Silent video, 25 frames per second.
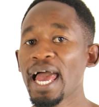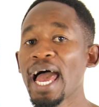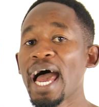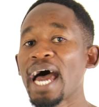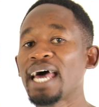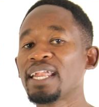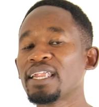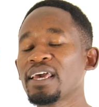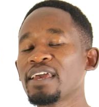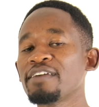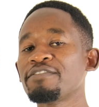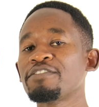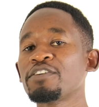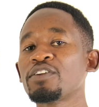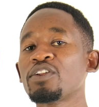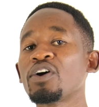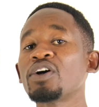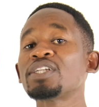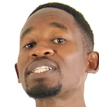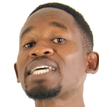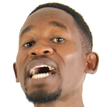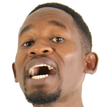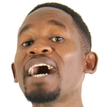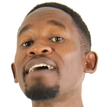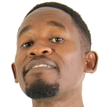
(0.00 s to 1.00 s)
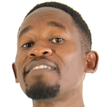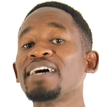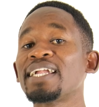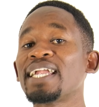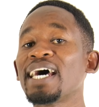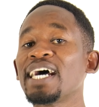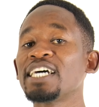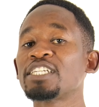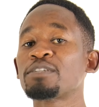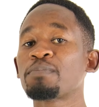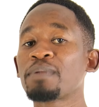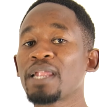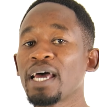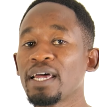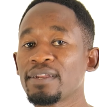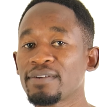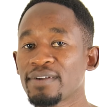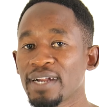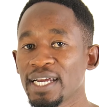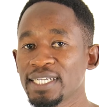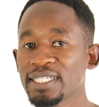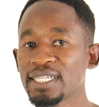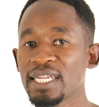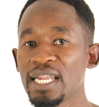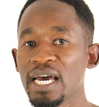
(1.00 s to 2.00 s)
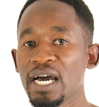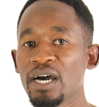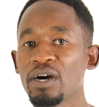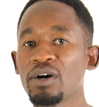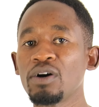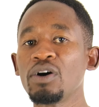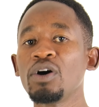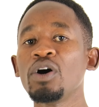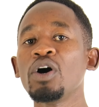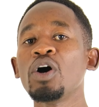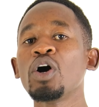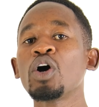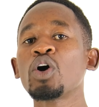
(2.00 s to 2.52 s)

And if you don't have a diet plan right now,